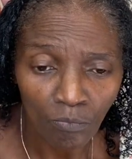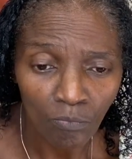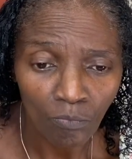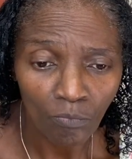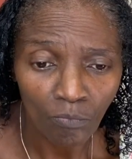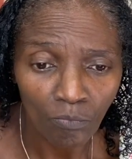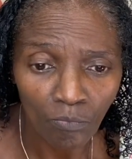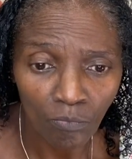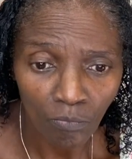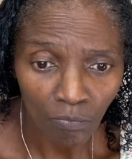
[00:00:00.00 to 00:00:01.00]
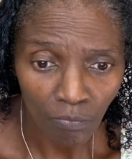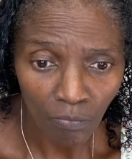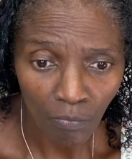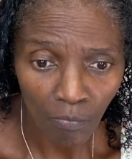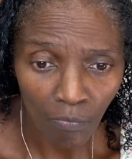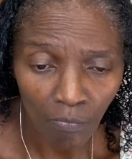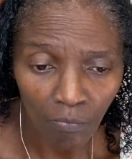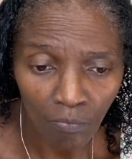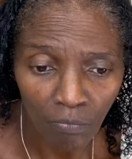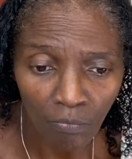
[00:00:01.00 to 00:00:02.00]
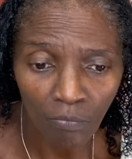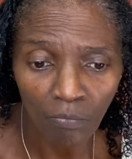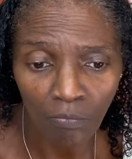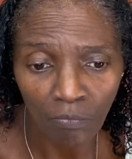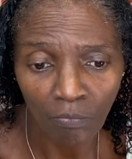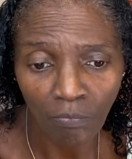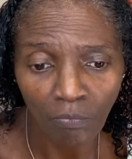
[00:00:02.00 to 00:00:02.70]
No words are spoken by the person on screen.